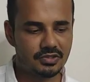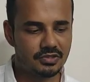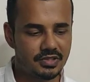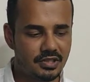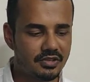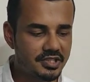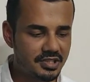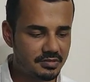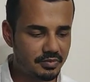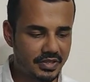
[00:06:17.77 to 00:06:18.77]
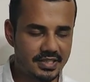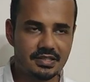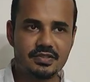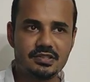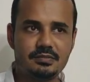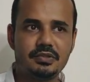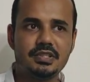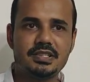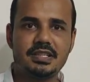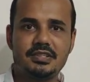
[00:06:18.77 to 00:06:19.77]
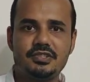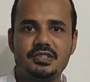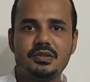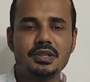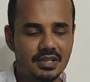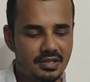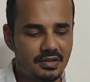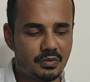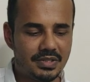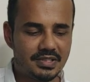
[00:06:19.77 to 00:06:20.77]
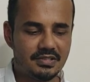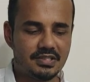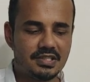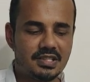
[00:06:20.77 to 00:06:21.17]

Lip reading: So the original price of this book is actually 1,000